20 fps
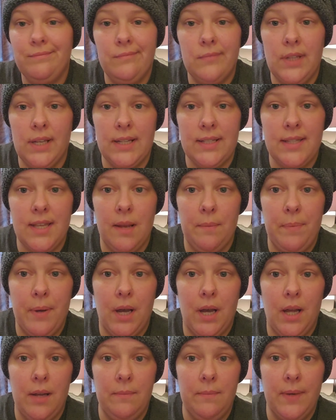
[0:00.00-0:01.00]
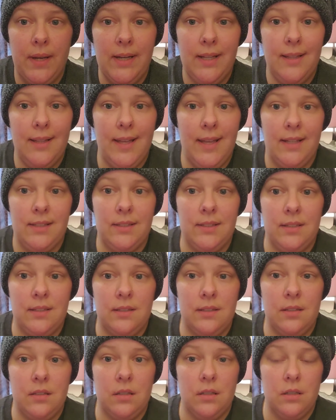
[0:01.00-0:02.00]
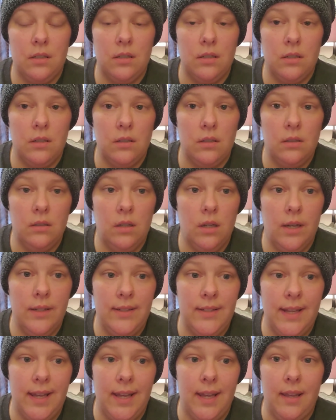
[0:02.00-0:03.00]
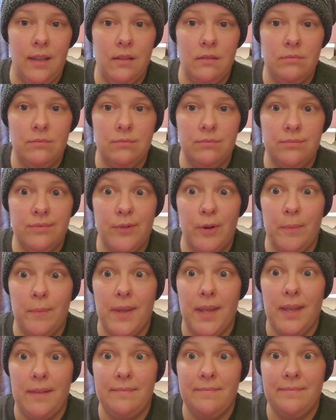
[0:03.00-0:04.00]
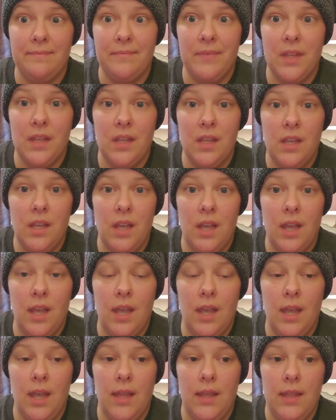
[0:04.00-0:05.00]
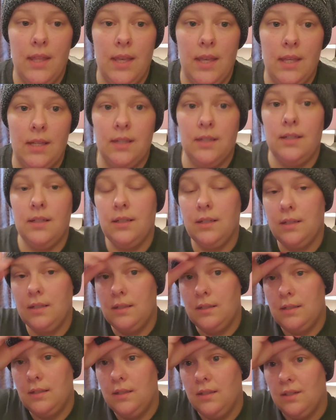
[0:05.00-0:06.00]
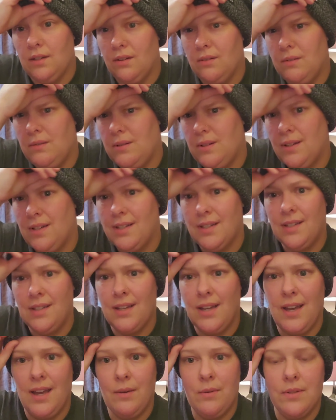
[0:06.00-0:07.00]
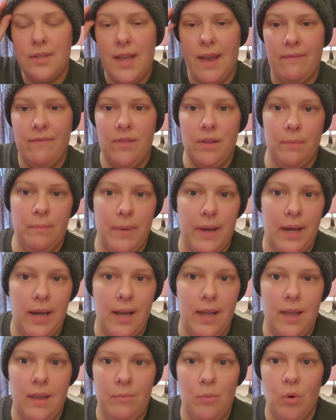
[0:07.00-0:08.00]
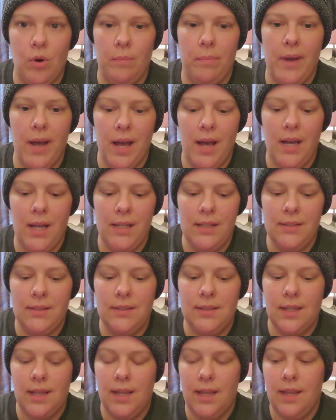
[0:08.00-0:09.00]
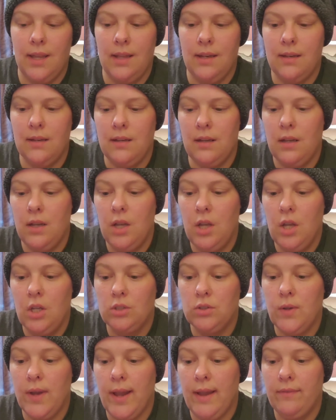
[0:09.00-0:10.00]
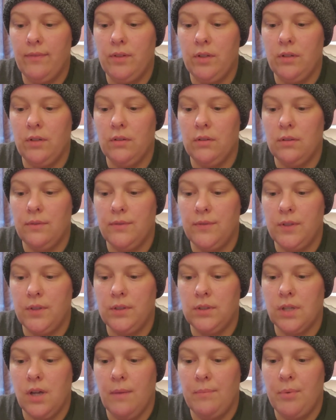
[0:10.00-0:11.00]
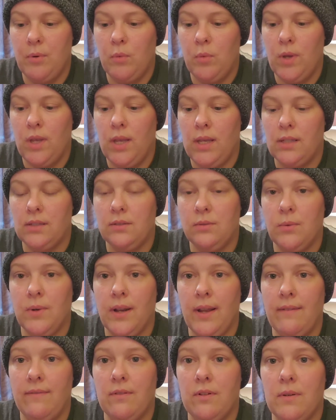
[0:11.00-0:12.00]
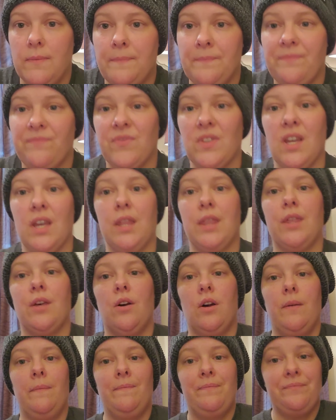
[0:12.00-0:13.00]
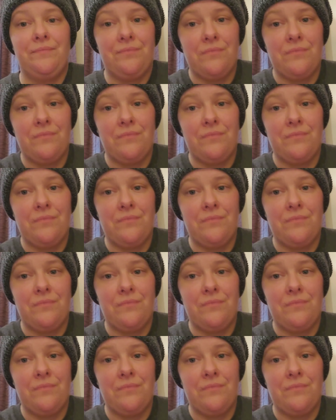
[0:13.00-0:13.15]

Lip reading: Like I said, pod might last a day for me. And then, you know, I was having to buy more pods. And so after the first couple weeks or whatever, I thought,